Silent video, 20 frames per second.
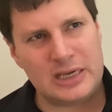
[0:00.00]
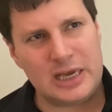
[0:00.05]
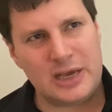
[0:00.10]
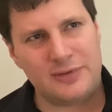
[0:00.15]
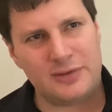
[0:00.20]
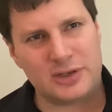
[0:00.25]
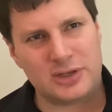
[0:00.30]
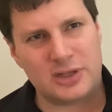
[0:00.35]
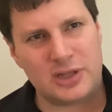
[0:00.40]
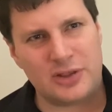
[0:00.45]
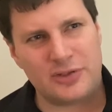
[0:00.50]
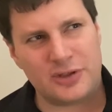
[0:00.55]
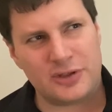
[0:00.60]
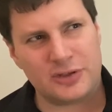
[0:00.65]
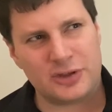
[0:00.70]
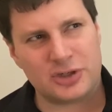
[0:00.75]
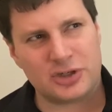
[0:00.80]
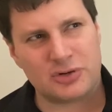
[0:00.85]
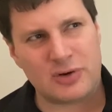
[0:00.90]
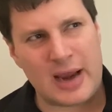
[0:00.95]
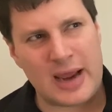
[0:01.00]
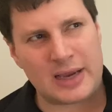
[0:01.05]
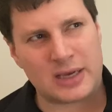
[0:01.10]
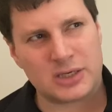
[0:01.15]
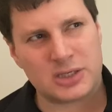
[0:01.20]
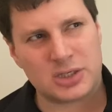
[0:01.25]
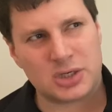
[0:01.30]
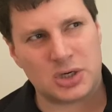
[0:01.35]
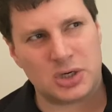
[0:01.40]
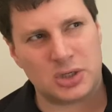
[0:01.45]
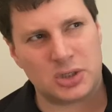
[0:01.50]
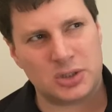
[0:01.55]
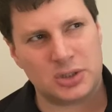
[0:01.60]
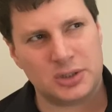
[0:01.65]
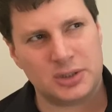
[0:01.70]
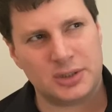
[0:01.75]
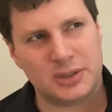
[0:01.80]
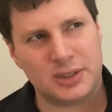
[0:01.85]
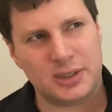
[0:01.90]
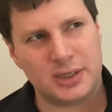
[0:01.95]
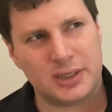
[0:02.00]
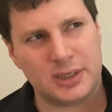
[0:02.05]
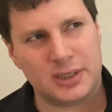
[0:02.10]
And I think the track is called